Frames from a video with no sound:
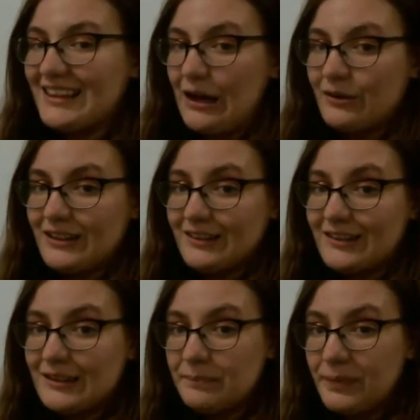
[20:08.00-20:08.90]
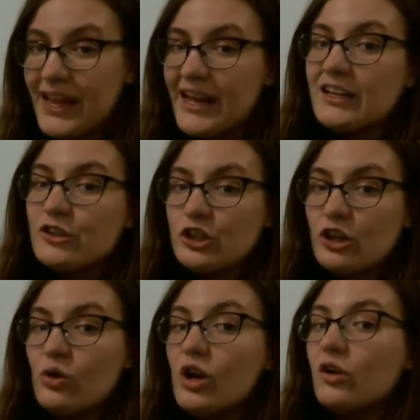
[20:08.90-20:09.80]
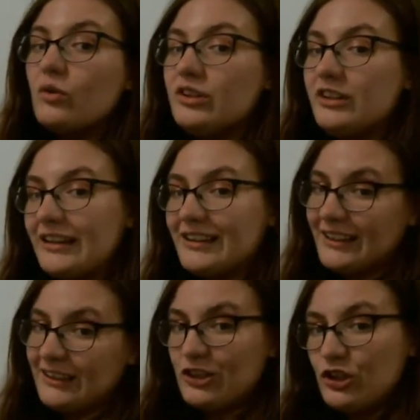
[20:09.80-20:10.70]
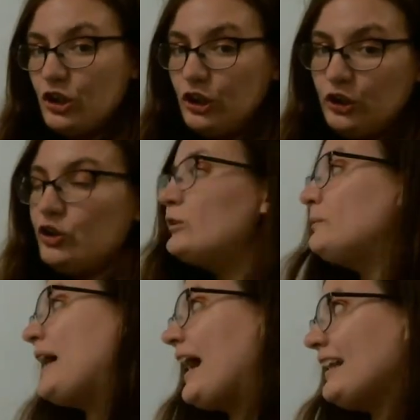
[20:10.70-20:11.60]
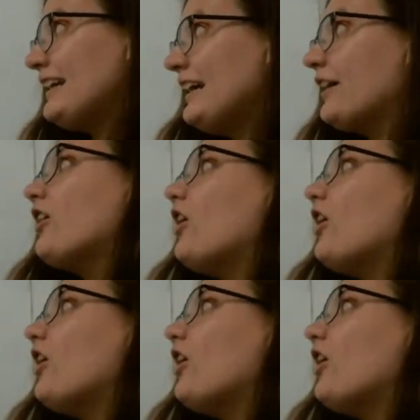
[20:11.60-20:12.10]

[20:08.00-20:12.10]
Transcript: thousandths. So nothing too bad here.